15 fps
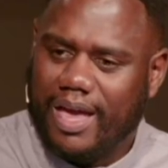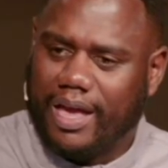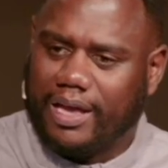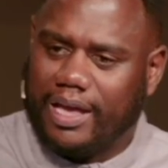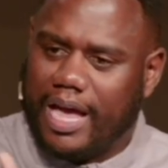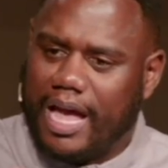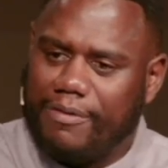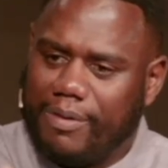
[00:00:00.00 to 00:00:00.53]

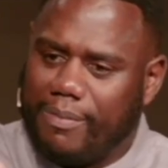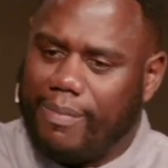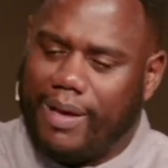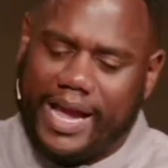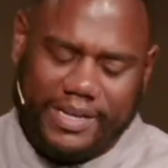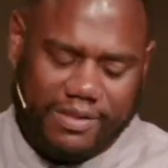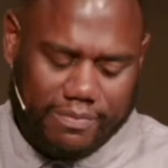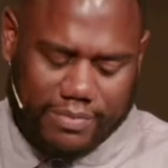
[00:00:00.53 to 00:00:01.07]
And God
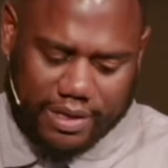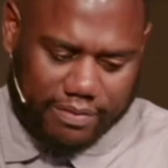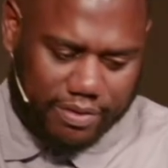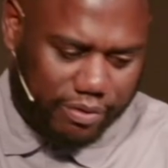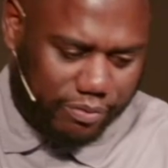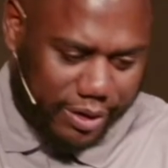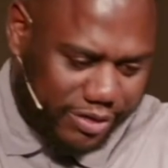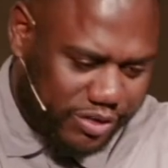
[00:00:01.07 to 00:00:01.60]
reminded me of
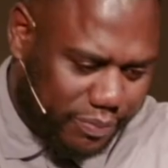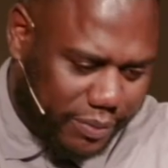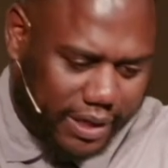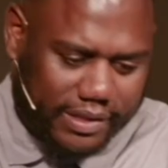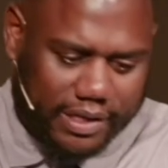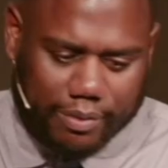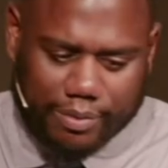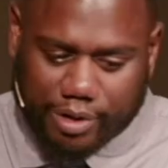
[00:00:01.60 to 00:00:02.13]
the rough
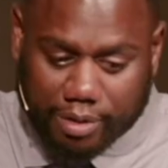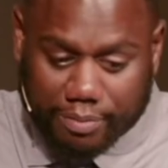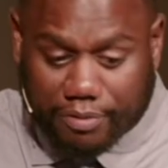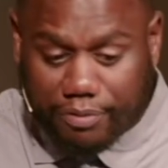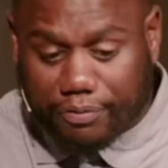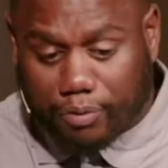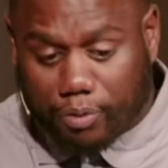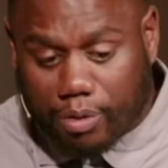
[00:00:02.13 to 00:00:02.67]
spot that we are
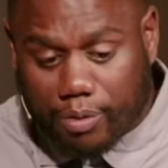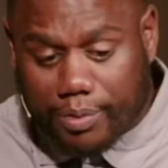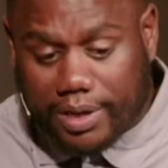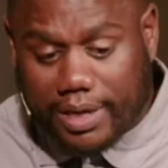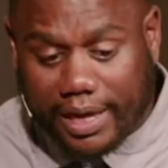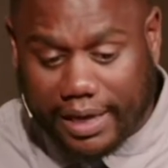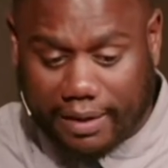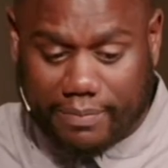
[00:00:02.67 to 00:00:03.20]
before we
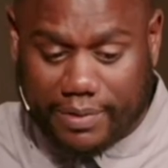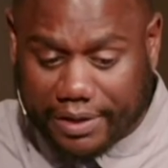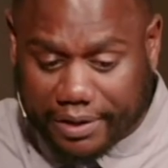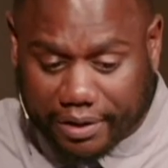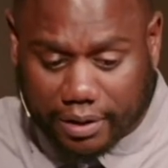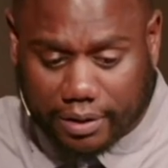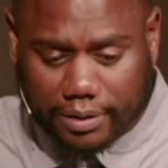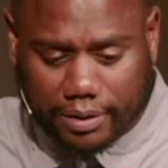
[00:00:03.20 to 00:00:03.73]
came
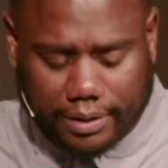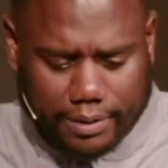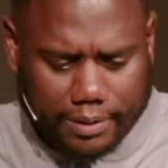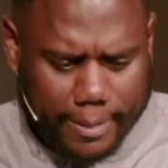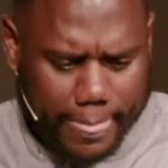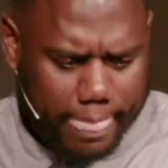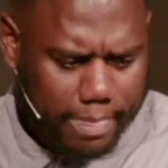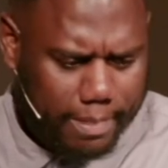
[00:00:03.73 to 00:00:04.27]
here
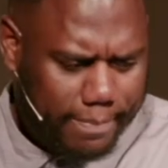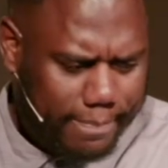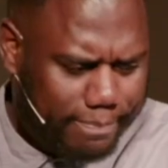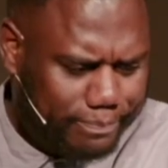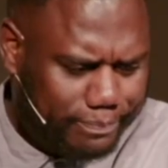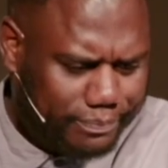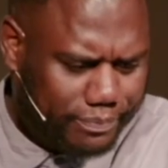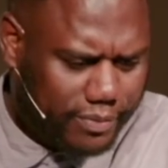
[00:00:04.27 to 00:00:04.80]

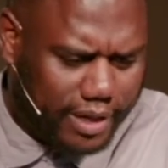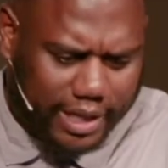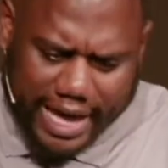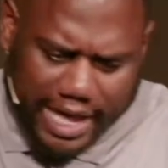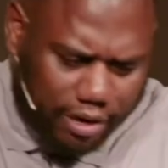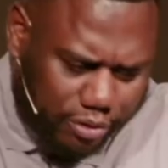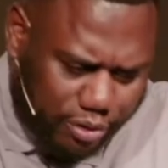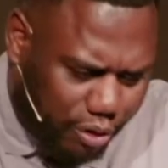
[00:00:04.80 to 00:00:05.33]
and
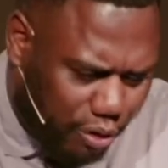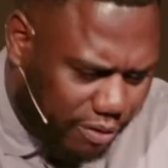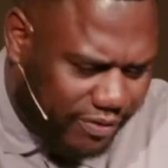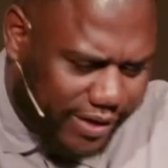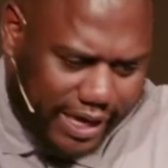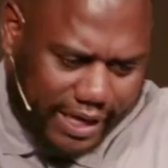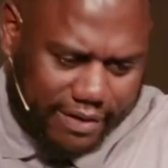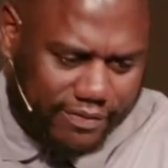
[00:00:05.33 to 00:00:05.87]
I don't know
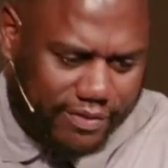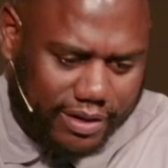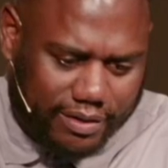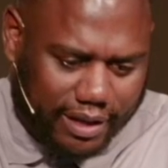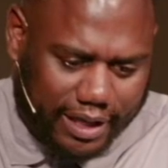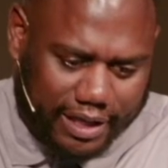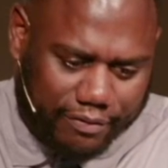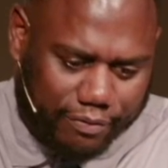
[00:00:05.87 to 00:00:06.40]
if I
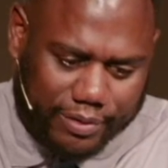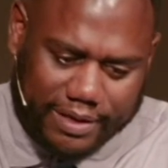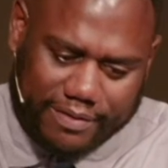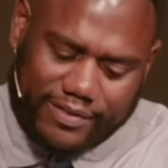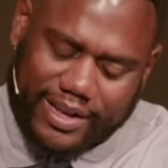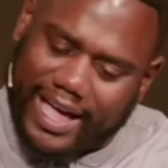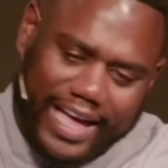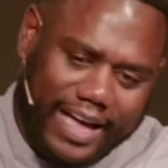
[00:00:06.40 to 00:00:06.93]
even if we
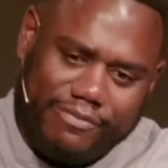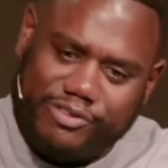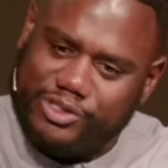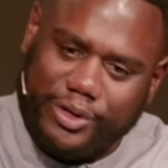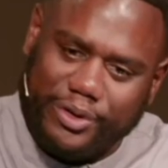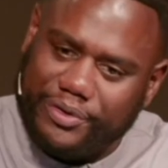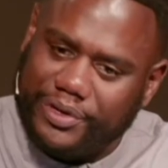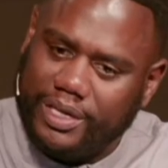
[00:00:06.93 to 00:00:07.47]
even have
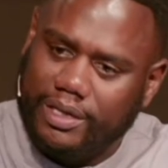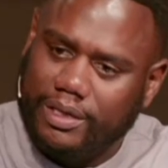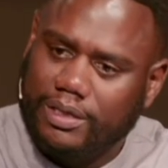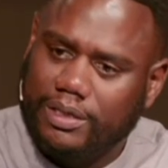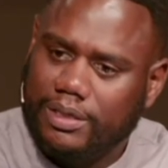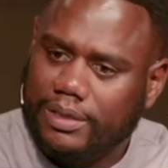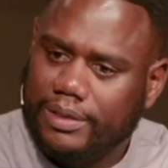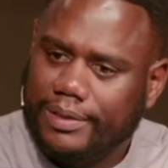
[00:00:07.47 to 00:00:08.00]
Zuri,
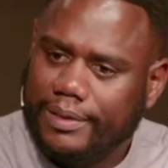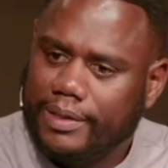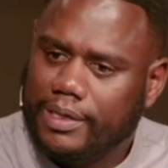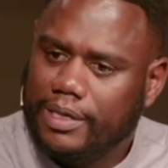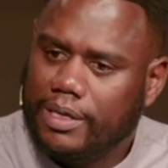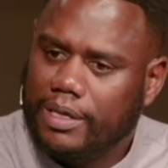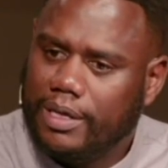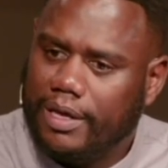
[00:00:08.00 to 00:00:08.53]

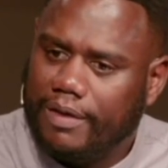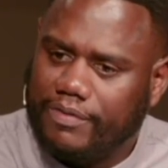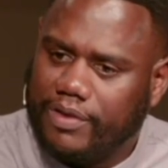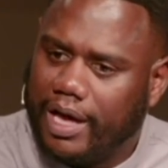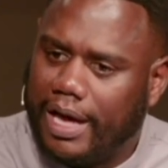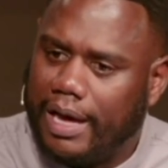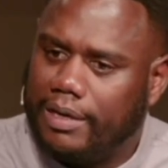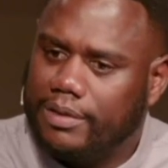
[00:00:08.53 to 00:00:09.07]
if
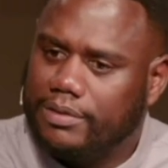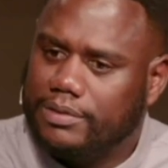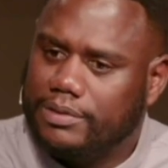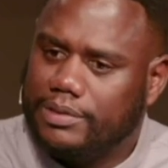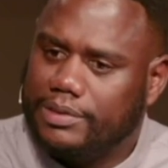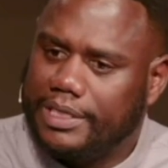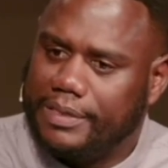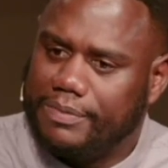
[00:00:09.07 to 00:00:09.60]
God
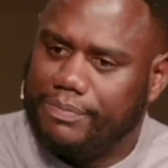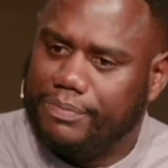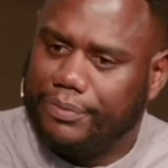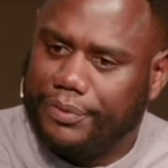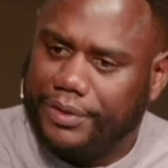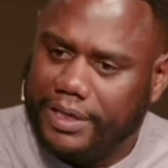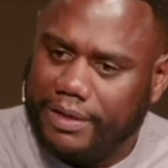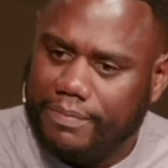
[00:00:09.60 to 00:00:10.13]
didn't
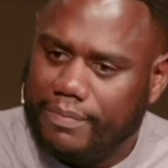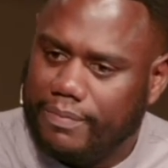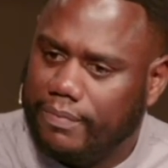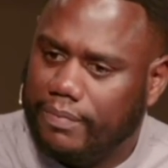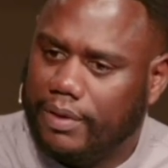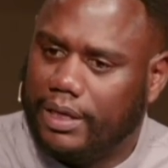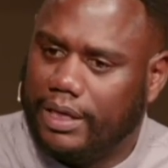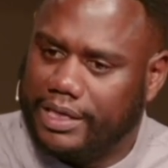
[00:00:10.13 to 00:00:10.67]

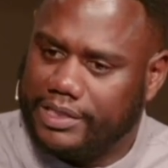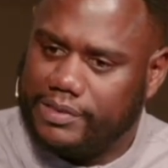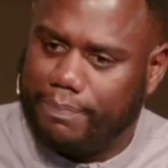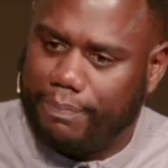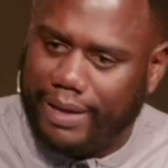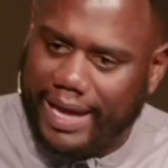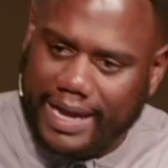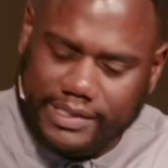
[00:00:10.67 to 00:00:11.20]
bring us
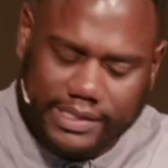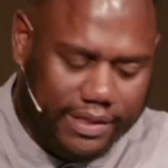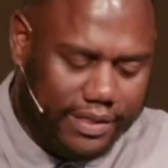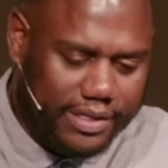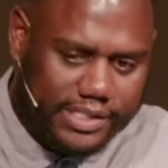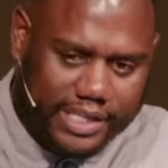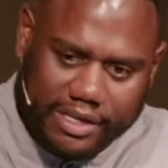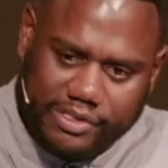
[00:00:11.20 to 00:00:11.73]
back to
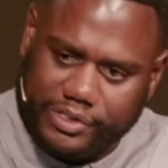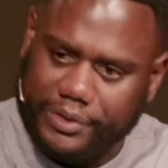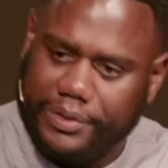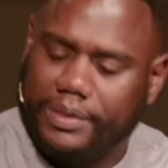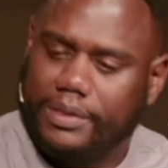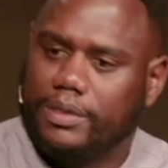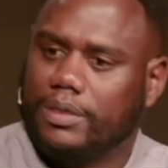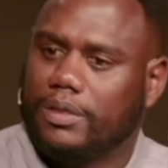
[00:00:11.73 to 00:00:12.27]
the
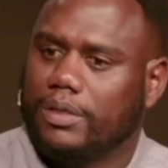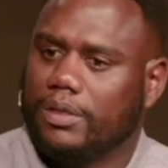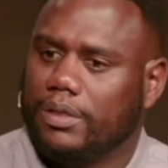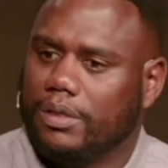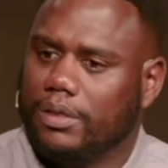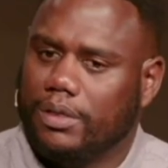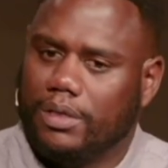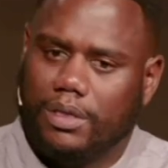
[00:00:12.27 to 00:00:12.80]
desert
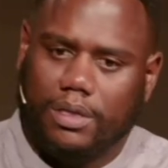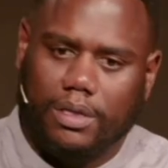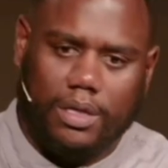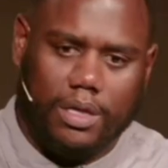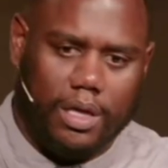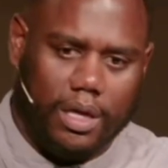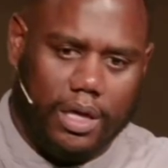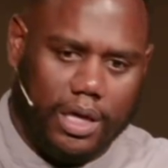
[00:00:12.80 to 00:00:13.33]

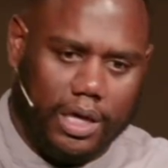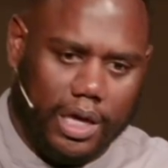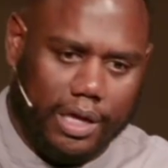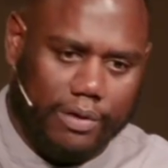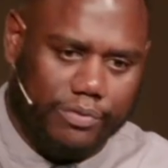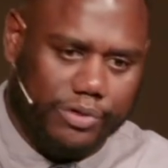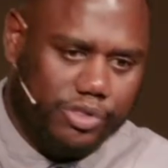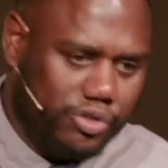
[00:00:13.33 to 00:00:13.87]
and,
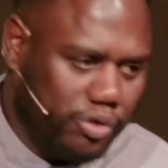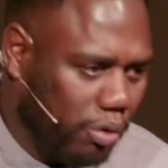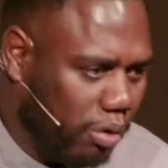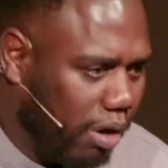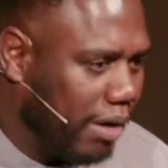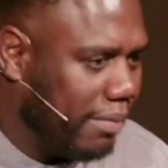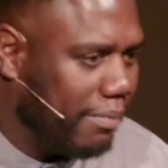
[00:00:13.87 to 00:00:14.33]
and restore